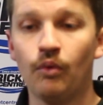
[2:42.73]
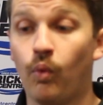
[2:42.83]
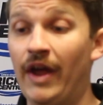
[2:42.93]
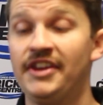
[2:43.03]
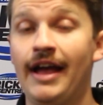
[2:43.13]

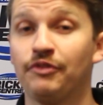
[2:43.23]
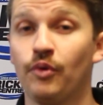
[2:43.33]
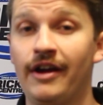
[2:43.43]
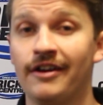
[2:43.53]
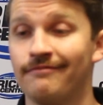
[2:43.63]
When do you have to
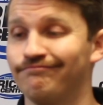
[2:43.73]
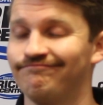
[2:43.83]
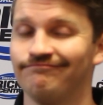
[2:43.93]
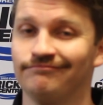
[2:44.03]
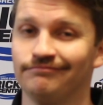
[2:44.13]
wear it?
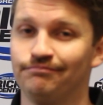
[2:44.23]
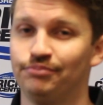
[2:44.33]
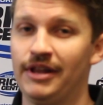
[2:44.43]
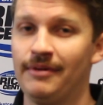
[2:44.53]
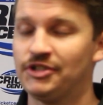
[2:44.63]

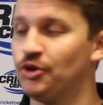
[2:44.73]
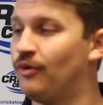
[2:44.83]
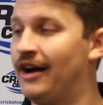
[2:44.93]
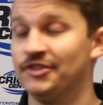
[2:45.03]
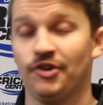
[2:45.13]
Pretty much
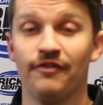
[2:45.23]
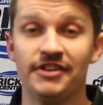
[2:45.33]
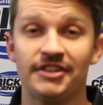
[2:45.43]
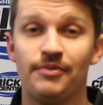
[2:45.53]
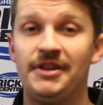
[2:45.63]
always.
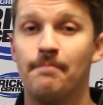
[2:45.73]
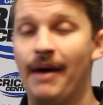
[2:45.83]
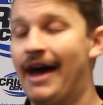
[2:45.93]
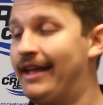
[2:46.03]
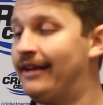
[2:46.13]
Obviously when you're
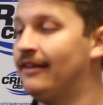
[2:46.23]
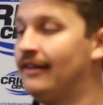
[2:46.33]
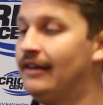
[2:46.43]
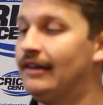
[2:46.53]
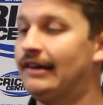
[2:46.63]
batting,
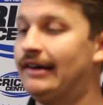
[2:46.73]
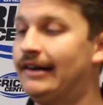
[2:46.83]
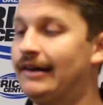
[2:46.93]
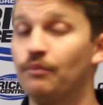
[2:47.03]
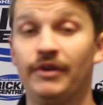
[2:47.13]

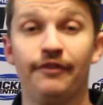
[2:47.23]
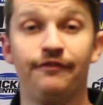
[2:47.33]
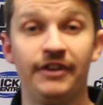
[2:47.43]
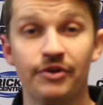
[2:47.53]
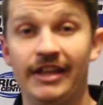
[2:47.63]
when you're
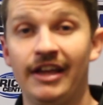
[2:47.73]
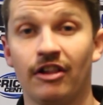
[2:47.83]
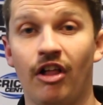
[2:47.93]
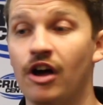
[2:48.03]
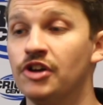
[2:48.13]
fielding in
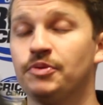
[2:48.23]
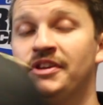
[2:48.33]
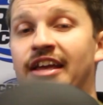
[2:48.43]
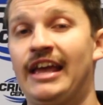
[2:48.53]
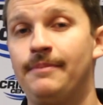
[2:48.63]
close, when
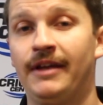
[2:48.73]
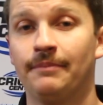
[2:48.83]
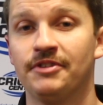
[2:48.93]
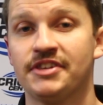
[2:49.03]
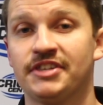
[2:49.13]
you're keeping
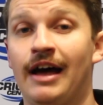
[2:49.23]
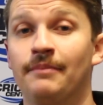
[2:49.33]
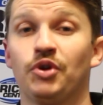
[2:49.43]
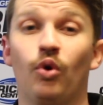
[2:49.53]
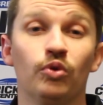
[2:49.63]
up to the
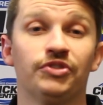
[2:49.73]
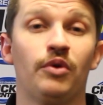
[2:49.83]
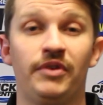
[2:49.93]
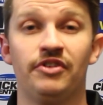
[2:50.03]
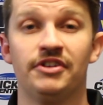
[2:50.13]
stumps, also
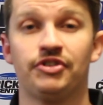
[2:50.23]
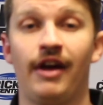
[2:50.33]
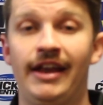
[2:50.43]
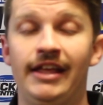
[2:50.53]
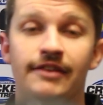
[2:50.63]
when you're at
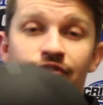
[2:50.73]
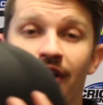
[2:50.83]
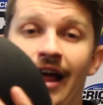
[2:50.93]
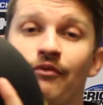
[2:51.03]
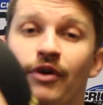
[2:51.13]
training, you've got
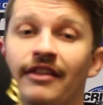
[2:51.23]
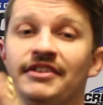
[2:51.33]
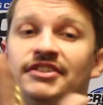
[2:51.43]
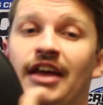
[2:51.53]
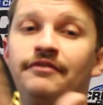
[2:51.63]
to have one of
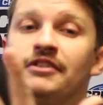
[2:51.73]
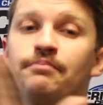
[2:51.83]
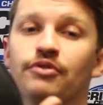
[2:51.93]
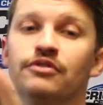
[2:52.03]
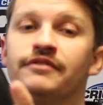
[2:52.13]
these safety
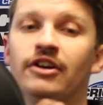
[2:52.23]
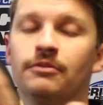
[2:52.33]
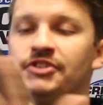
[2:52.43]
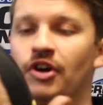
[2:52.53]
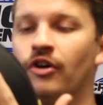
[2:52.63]
approved
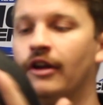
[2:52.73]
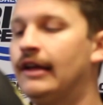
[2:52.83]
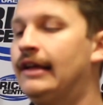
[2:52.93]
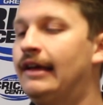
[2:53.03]
helmets on.